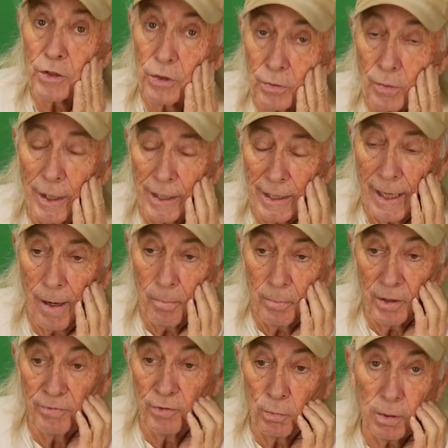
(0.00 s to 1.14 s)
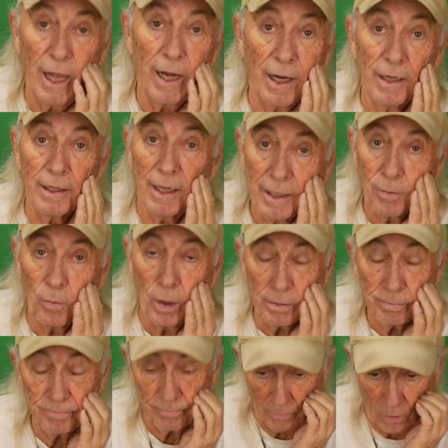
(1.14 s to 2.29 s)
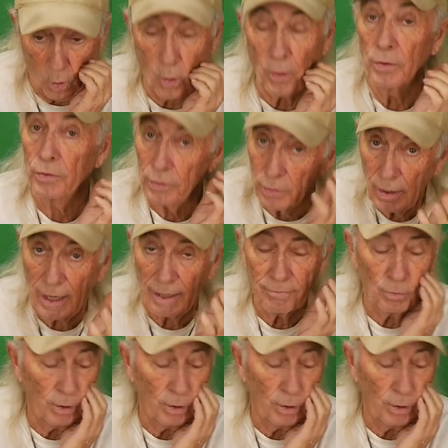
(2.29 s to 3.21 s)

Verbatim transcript: good right now, but if you're planning on getting one, or you do have